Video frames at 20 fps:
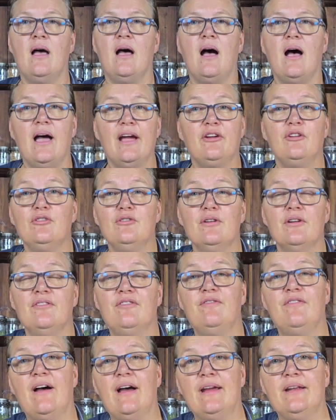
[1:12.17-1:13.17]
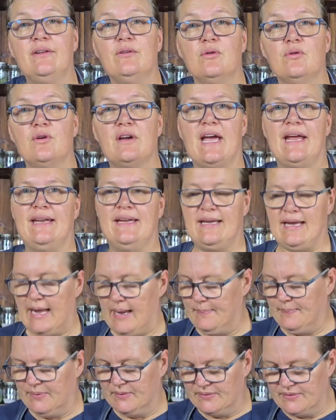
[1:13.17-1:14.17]
I could not find organic
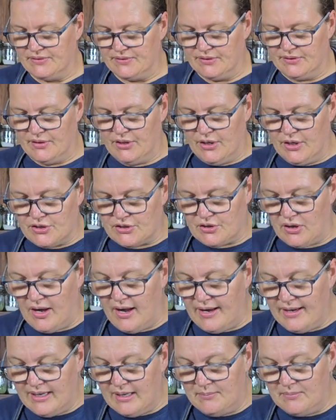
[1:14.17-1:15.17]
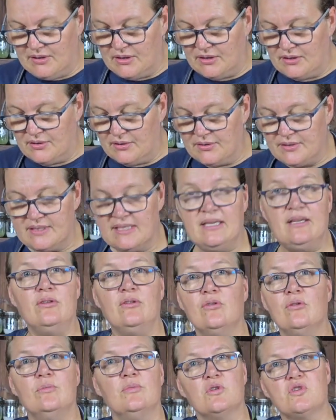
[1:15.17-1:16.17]
apples, so I am using
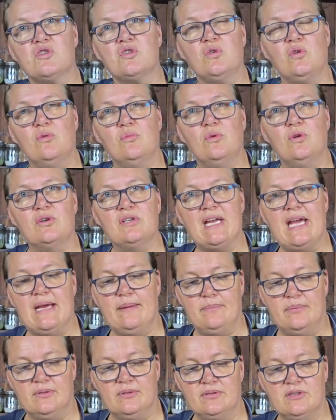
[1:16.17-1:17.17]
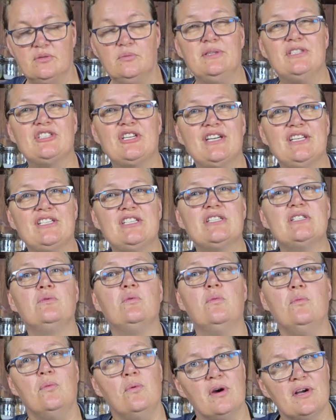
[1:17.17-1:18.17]
normal store-bought apples, which I just
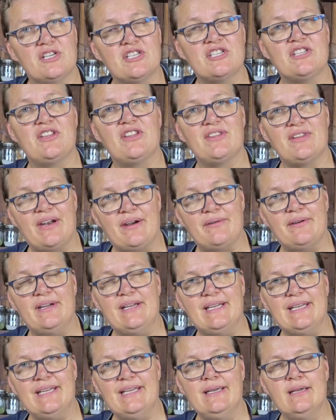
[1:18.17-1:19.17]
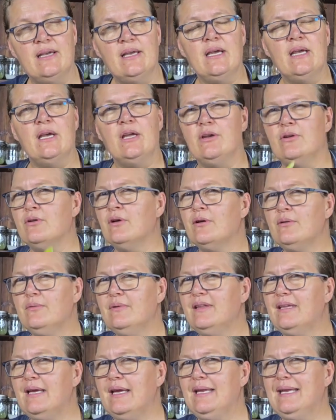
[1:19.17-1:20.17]
washed thoroughly. Not
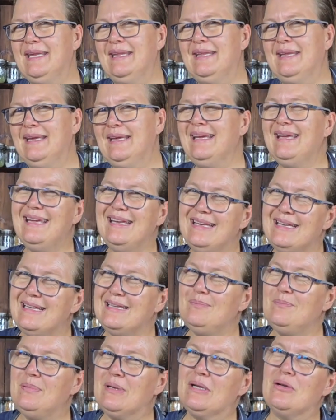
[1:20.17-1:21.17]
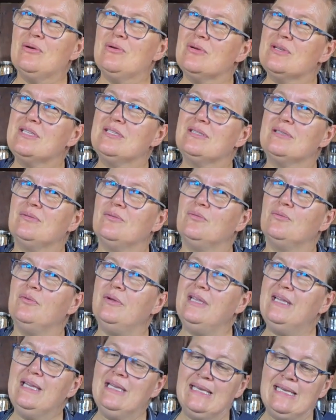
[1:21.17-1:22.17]
with anything in it, because
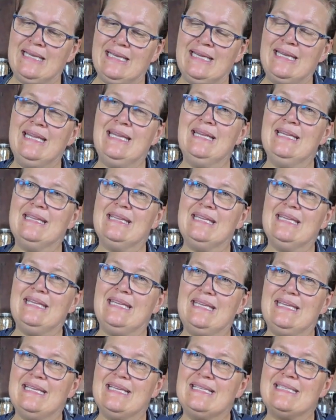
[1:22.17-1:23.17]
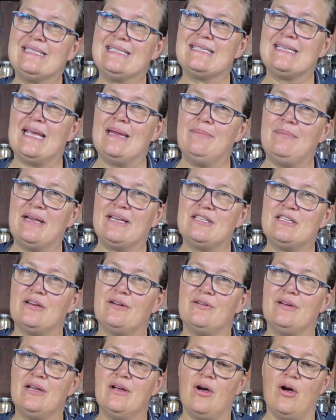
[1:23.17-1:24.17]
we need the yeasts and
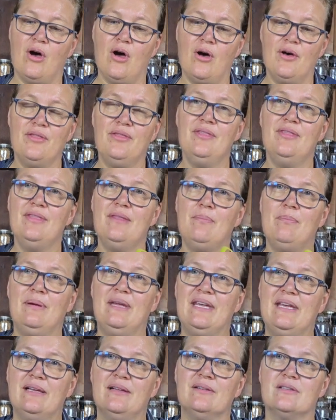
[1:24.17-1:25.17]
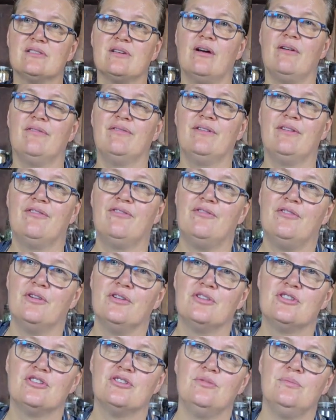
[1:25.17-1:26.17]
bacteria on the peels of the
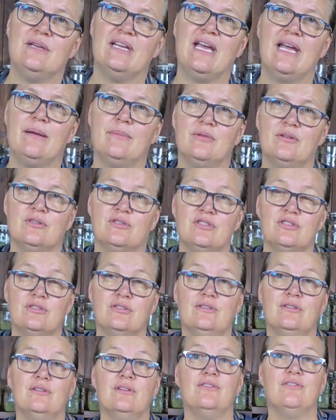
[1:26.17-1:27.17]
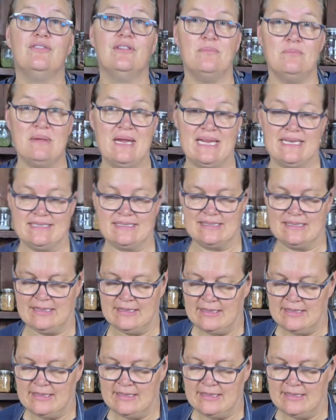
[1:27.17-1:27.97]
fruit to be able to ferment.